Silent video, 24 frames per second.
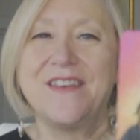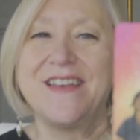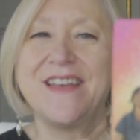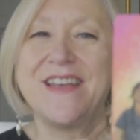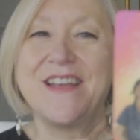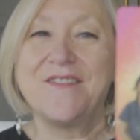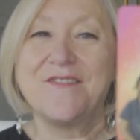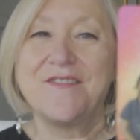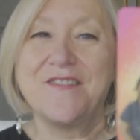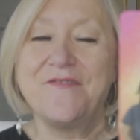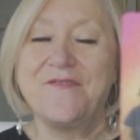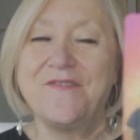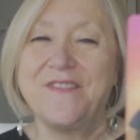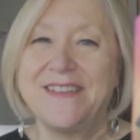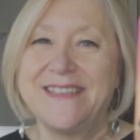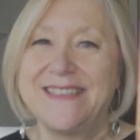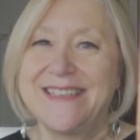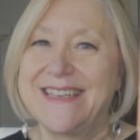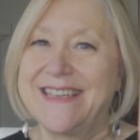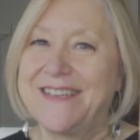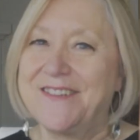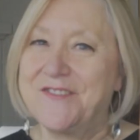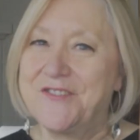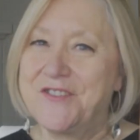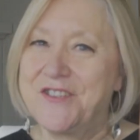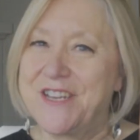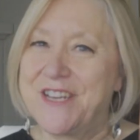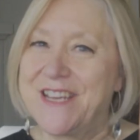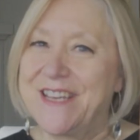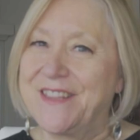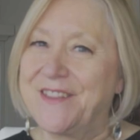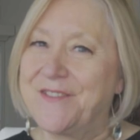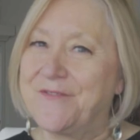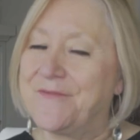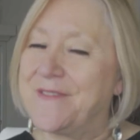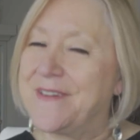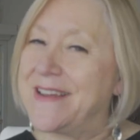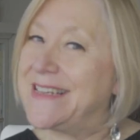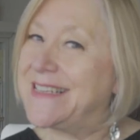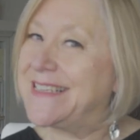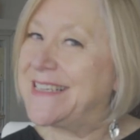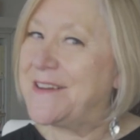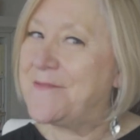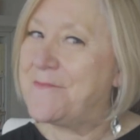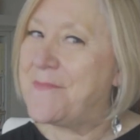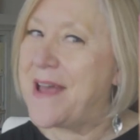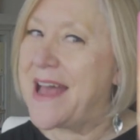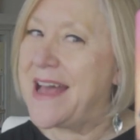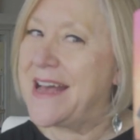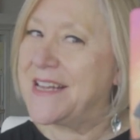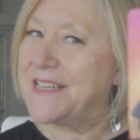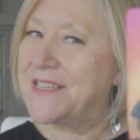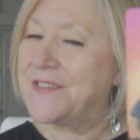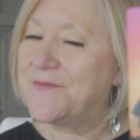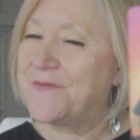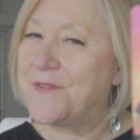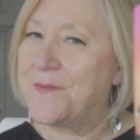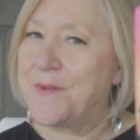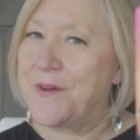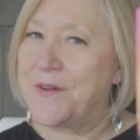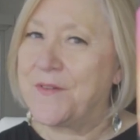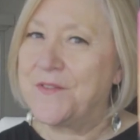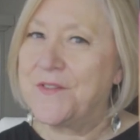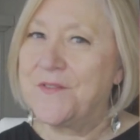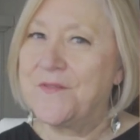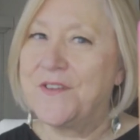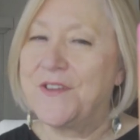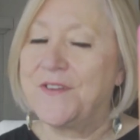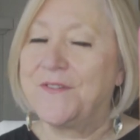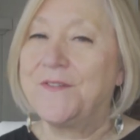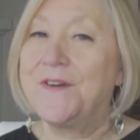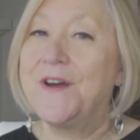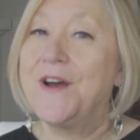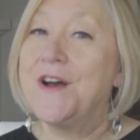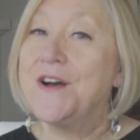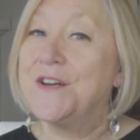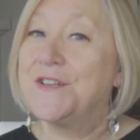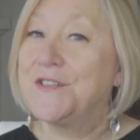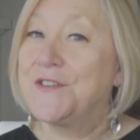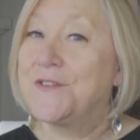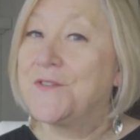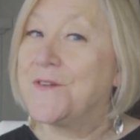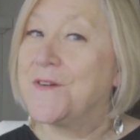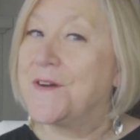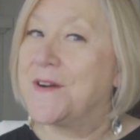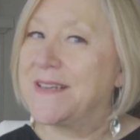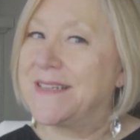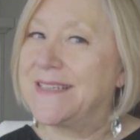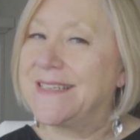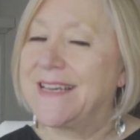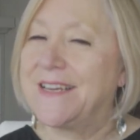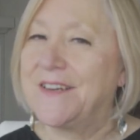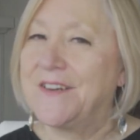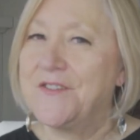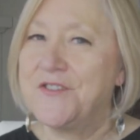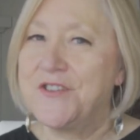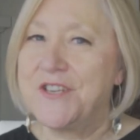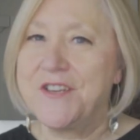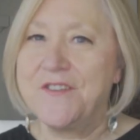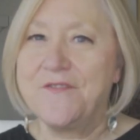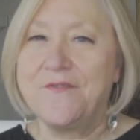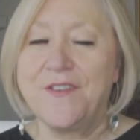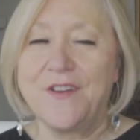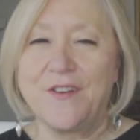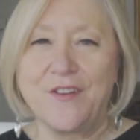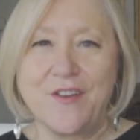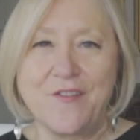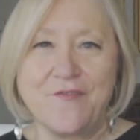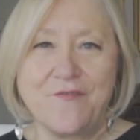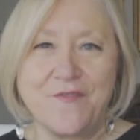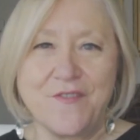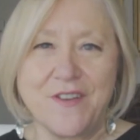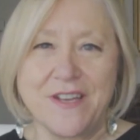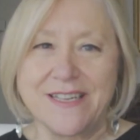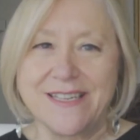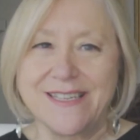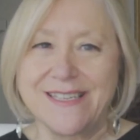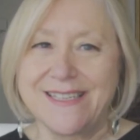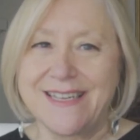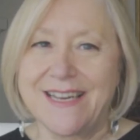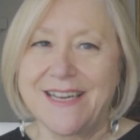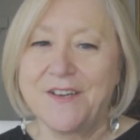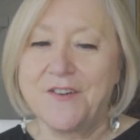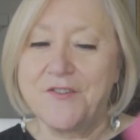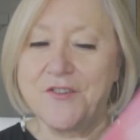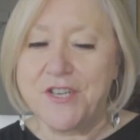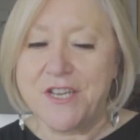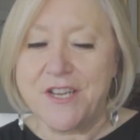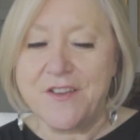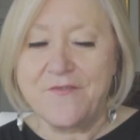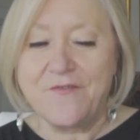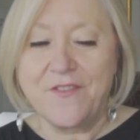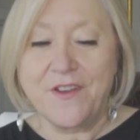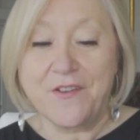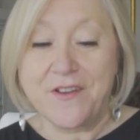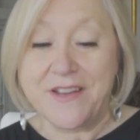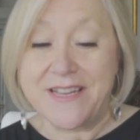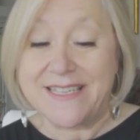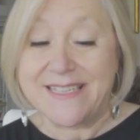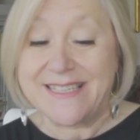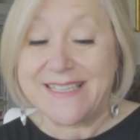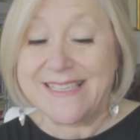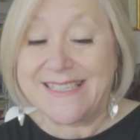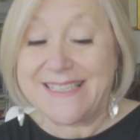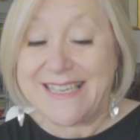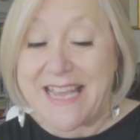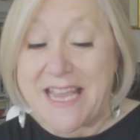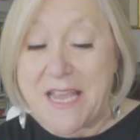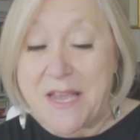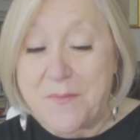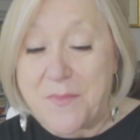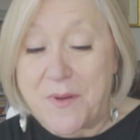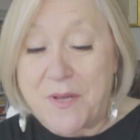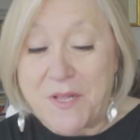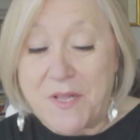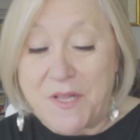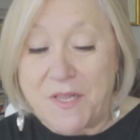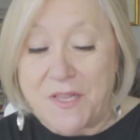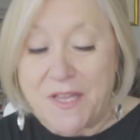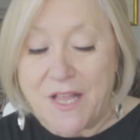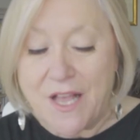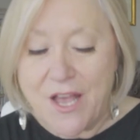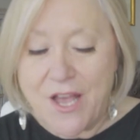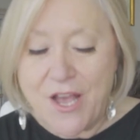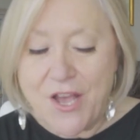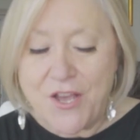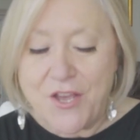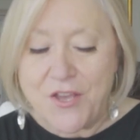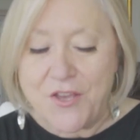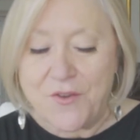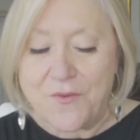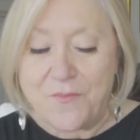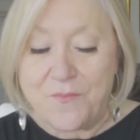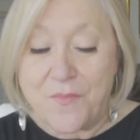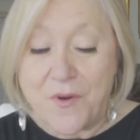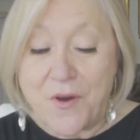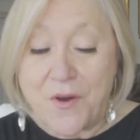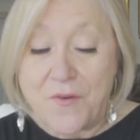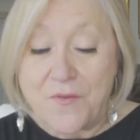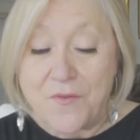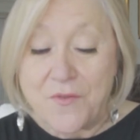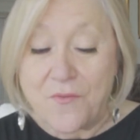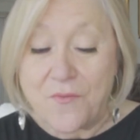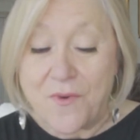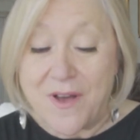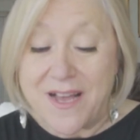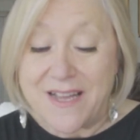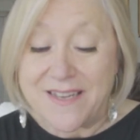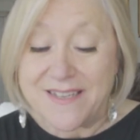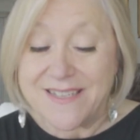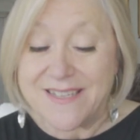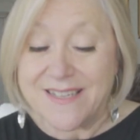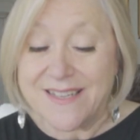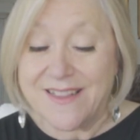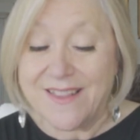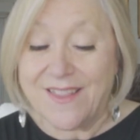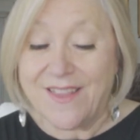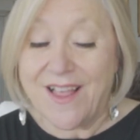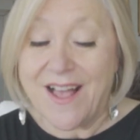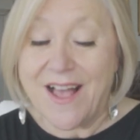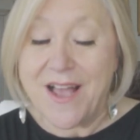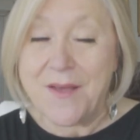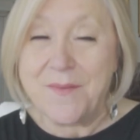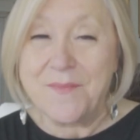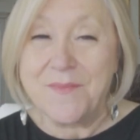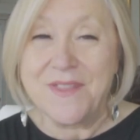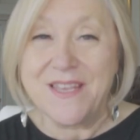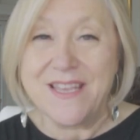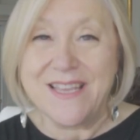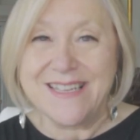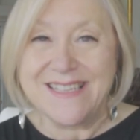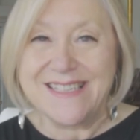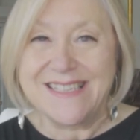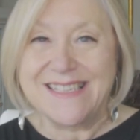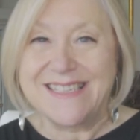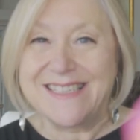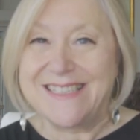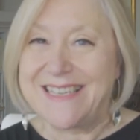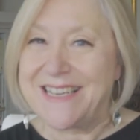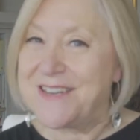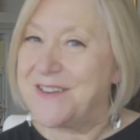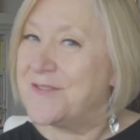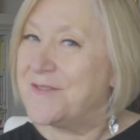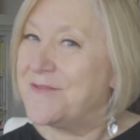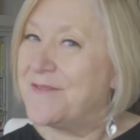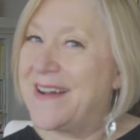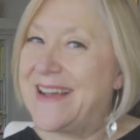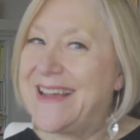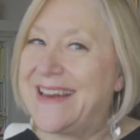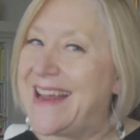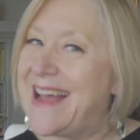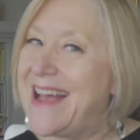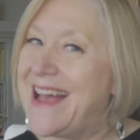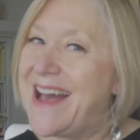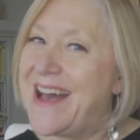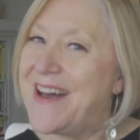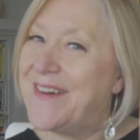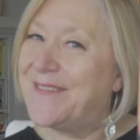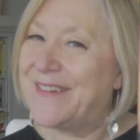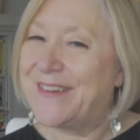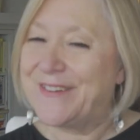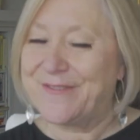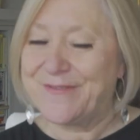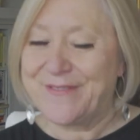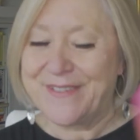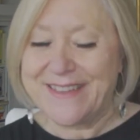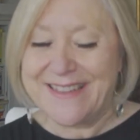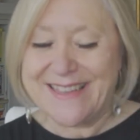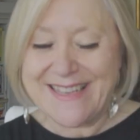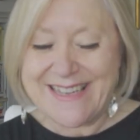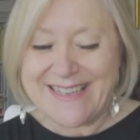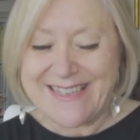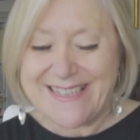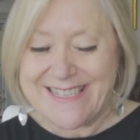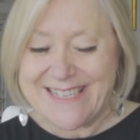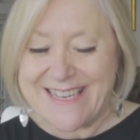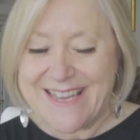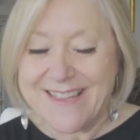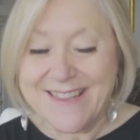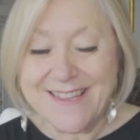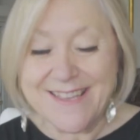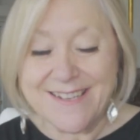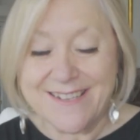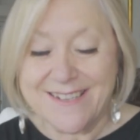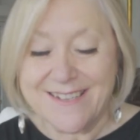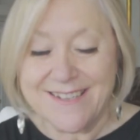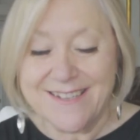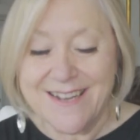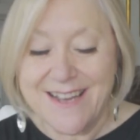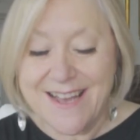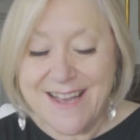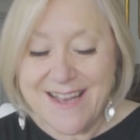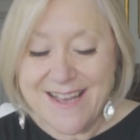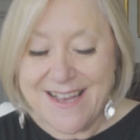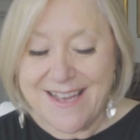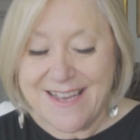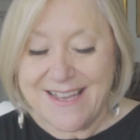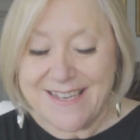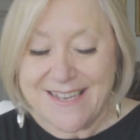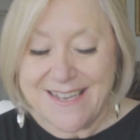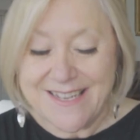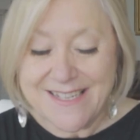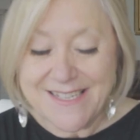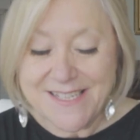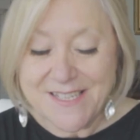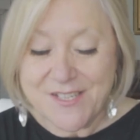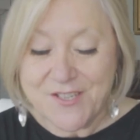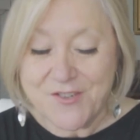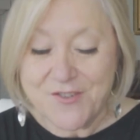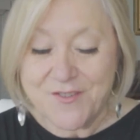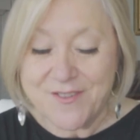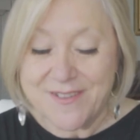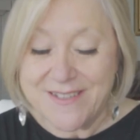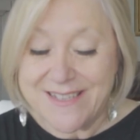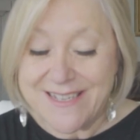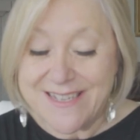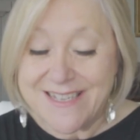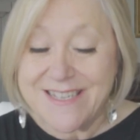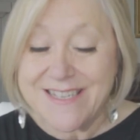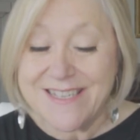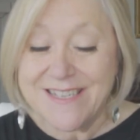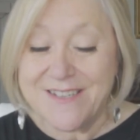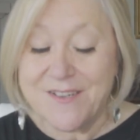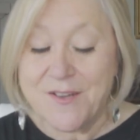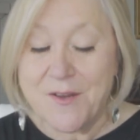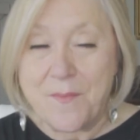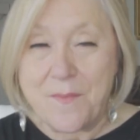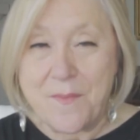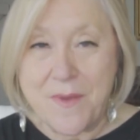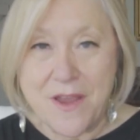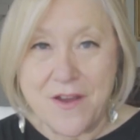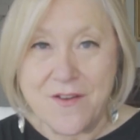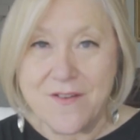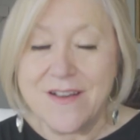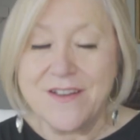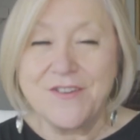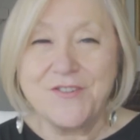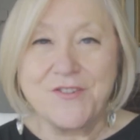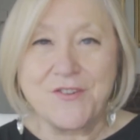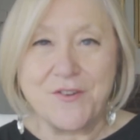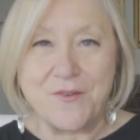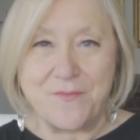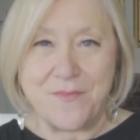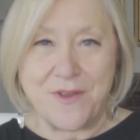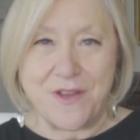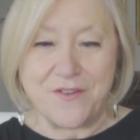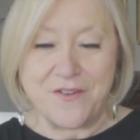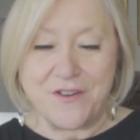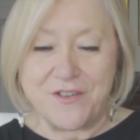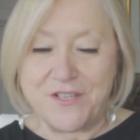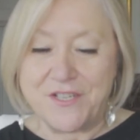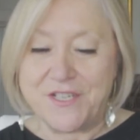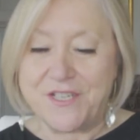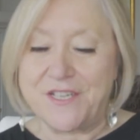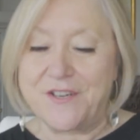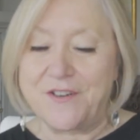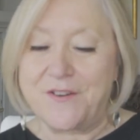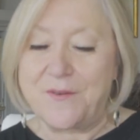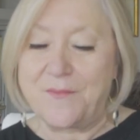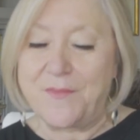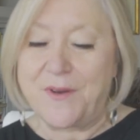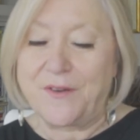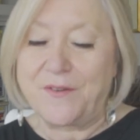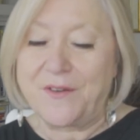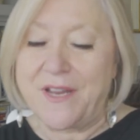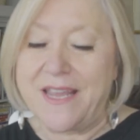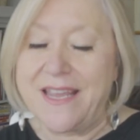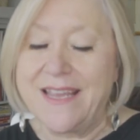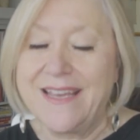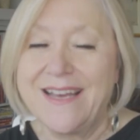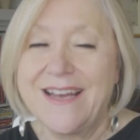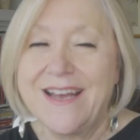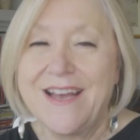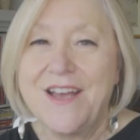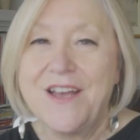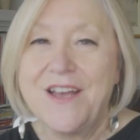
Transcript: the Hierophant energy in the recent past for both of you. Taurus energy, very fixed energy, very stable. You both want to climb the stairway to heaven with each other. It is traditional marriage or marriage ceremony.